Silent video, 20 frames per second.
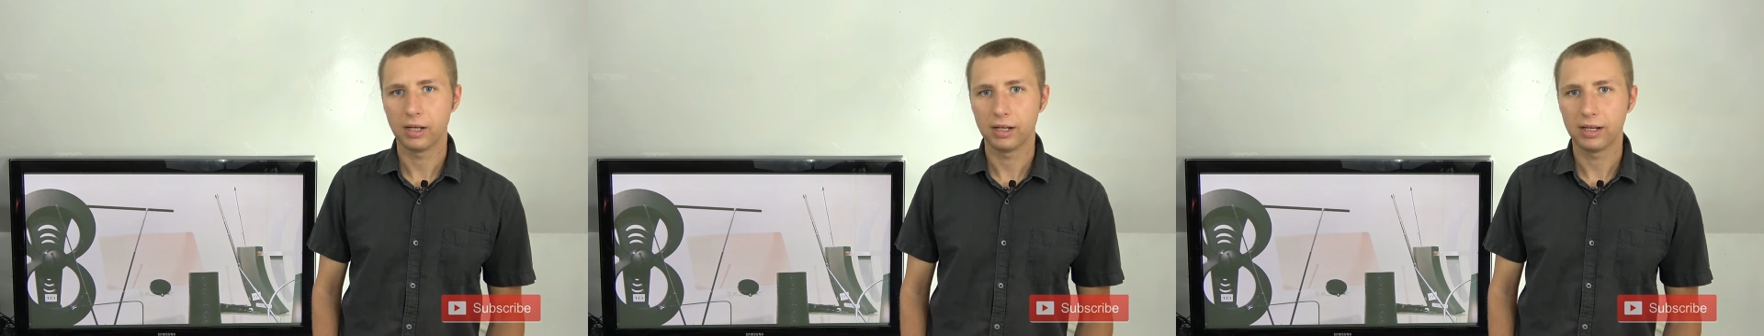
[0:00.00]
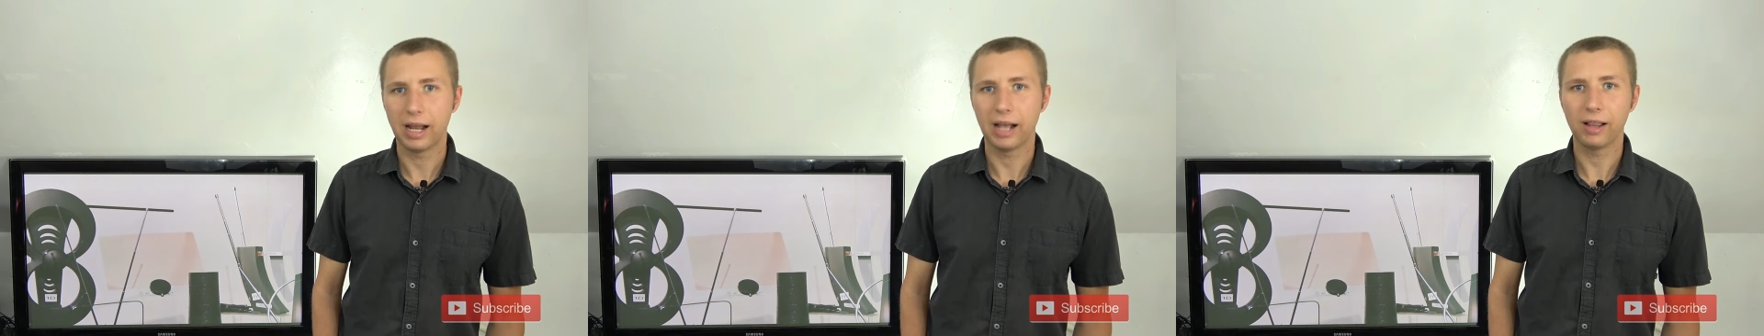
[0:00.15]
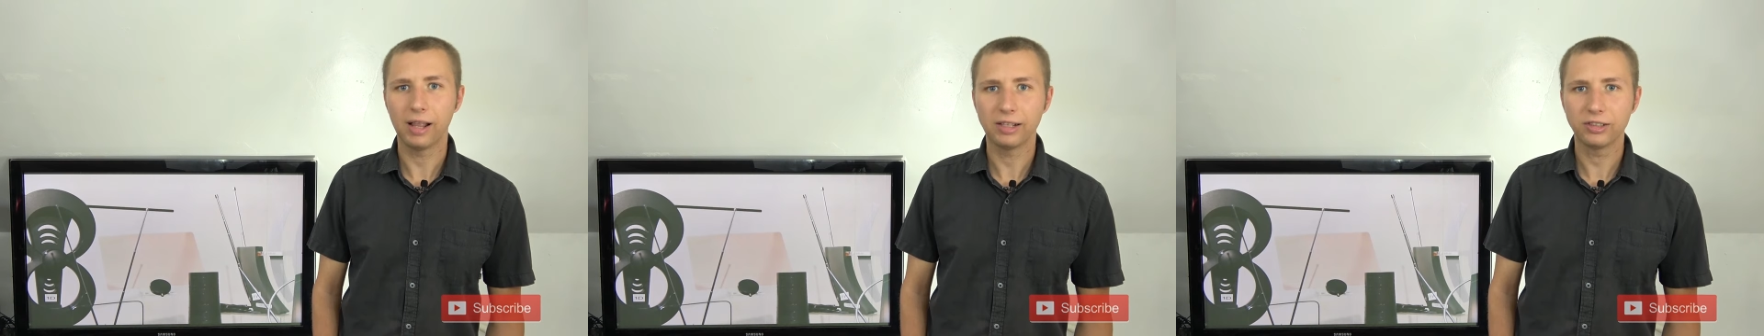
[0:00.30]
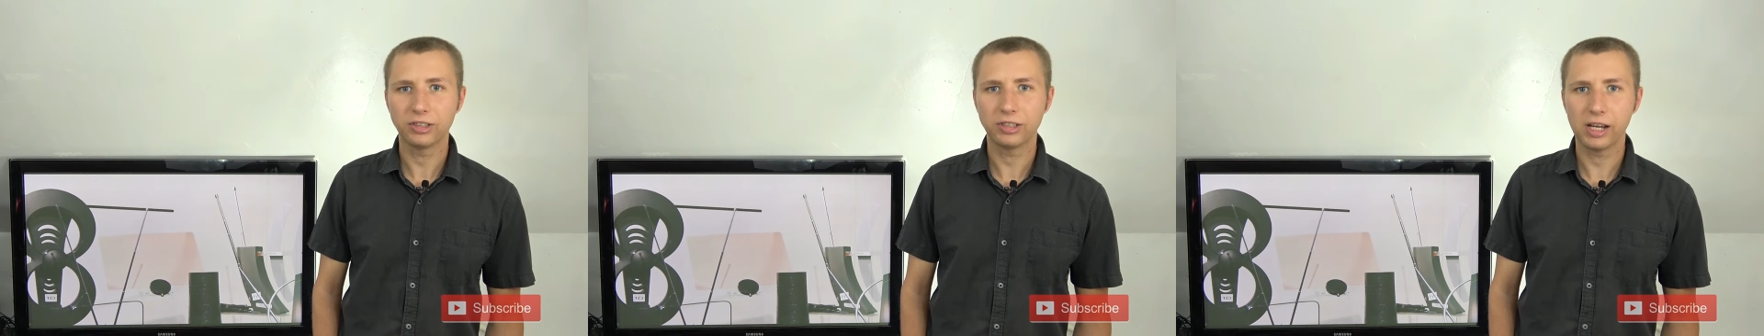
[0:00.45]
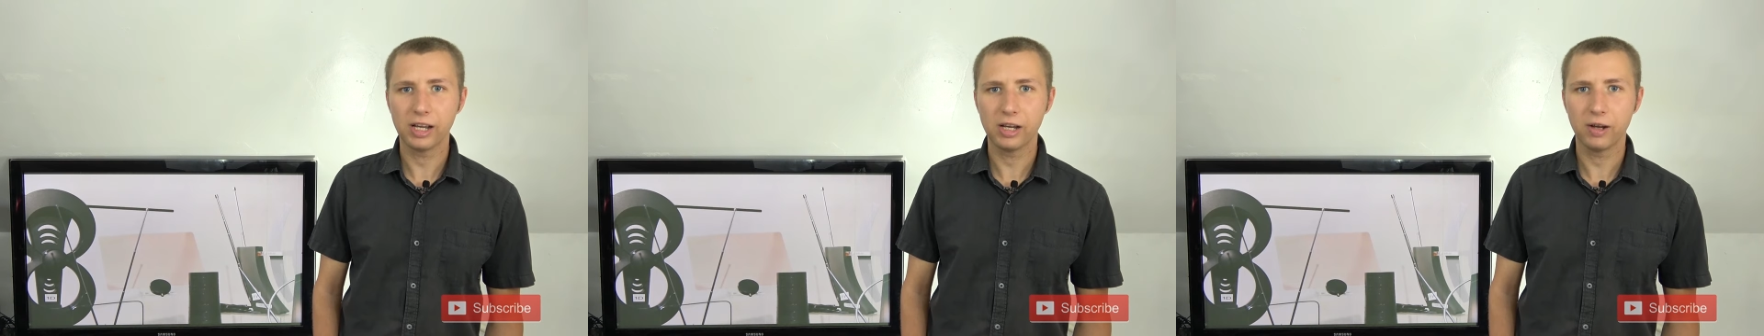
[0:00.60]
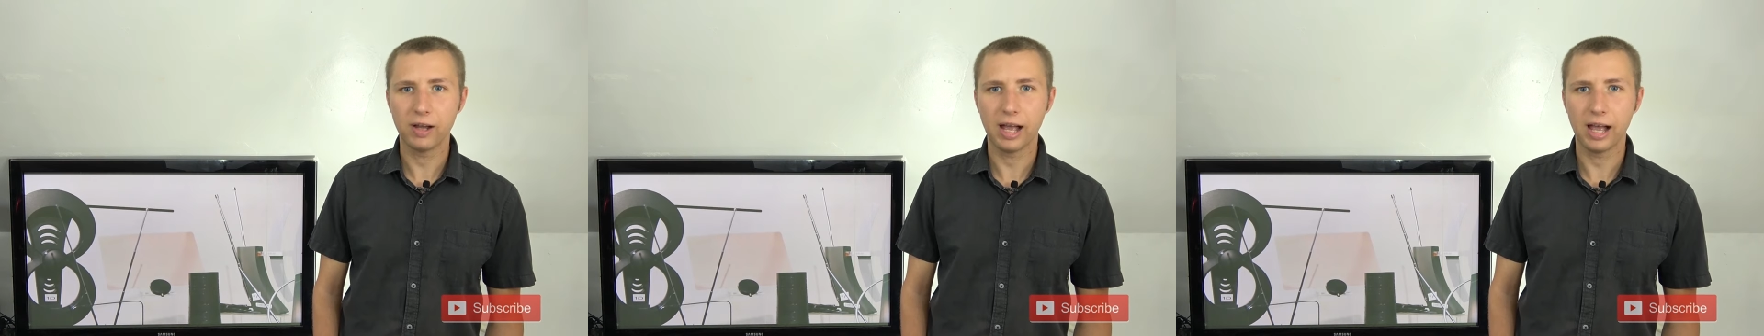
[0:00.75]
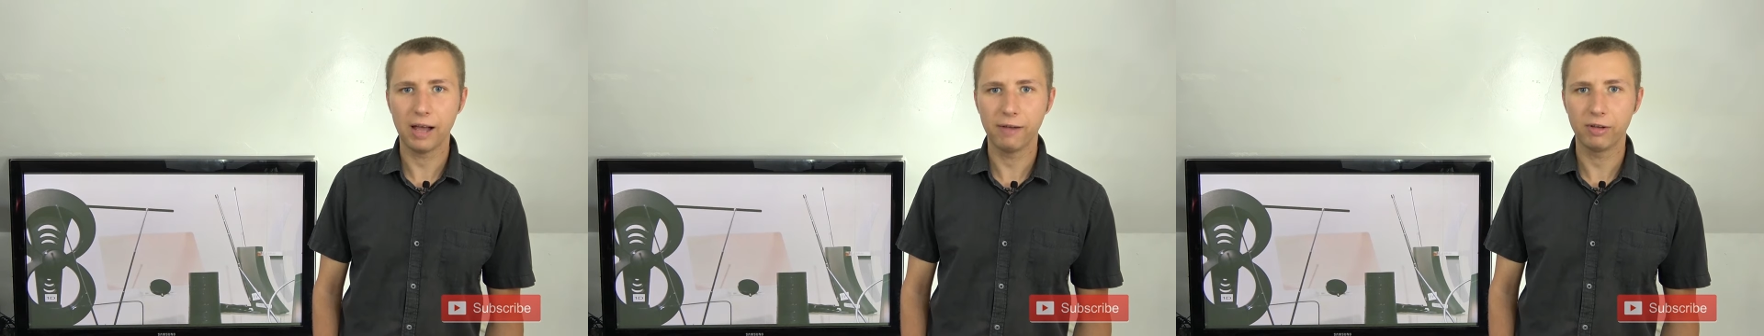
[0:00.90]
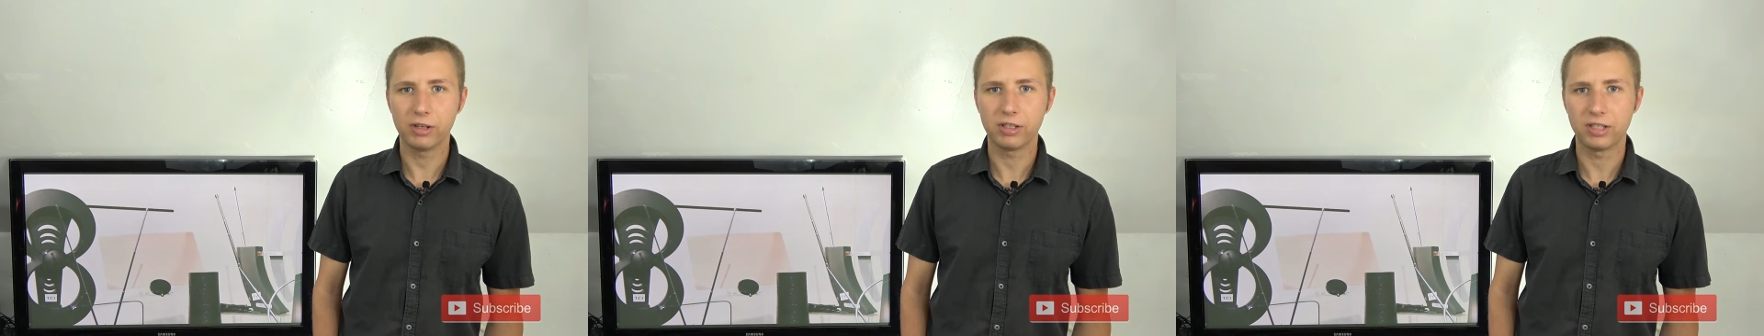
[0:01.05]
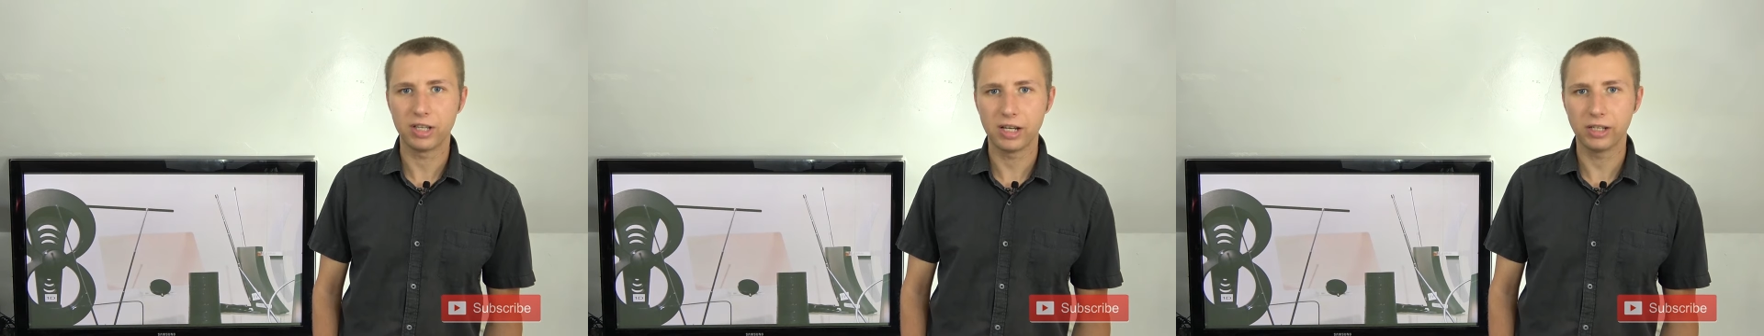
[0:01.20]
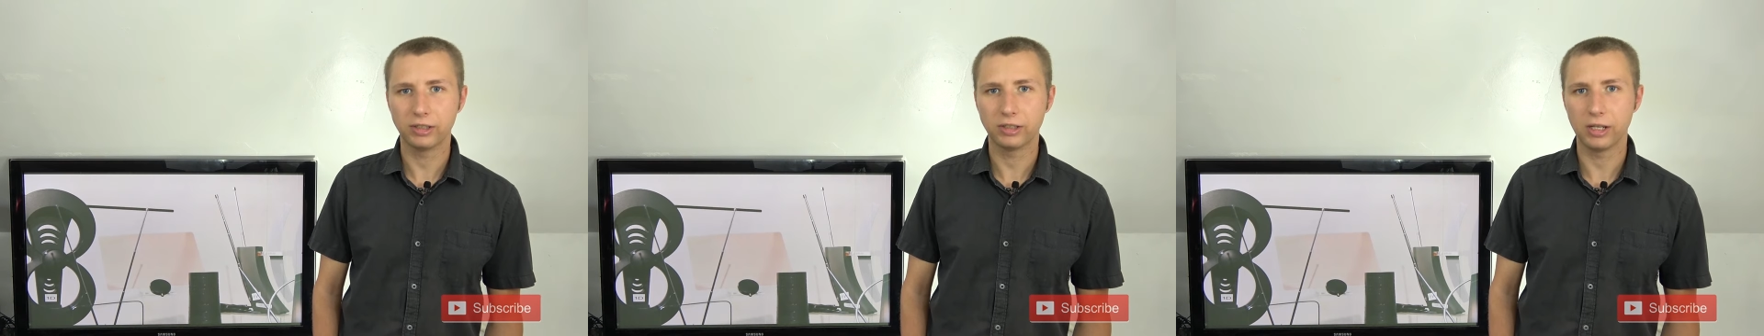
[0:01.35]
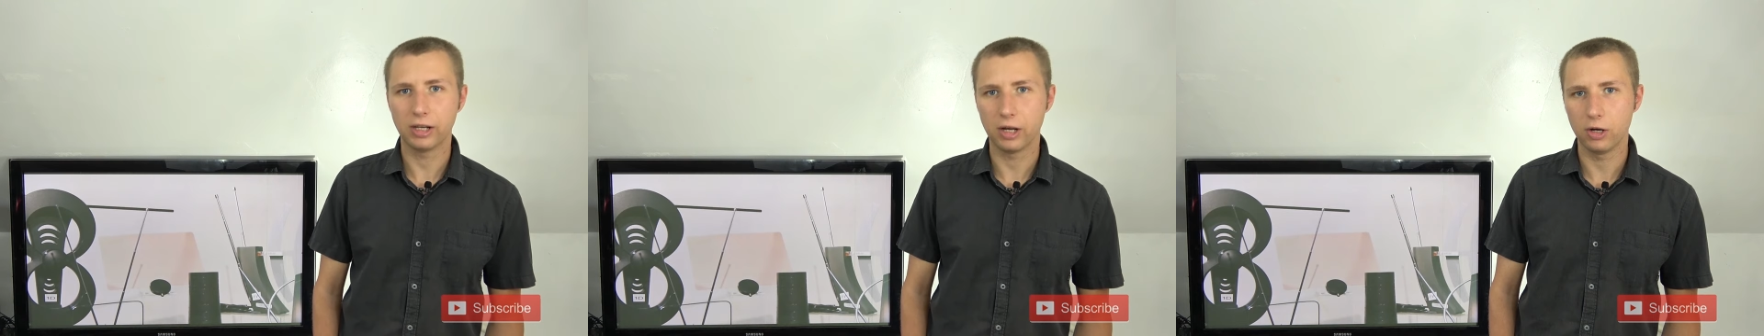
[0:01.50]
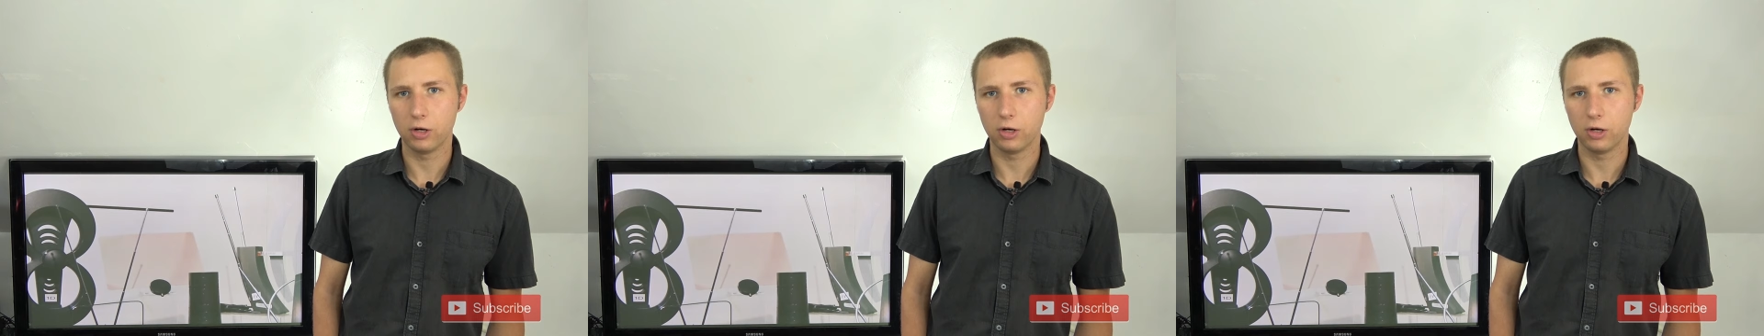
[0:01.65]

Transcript: Now, let's say you have a decent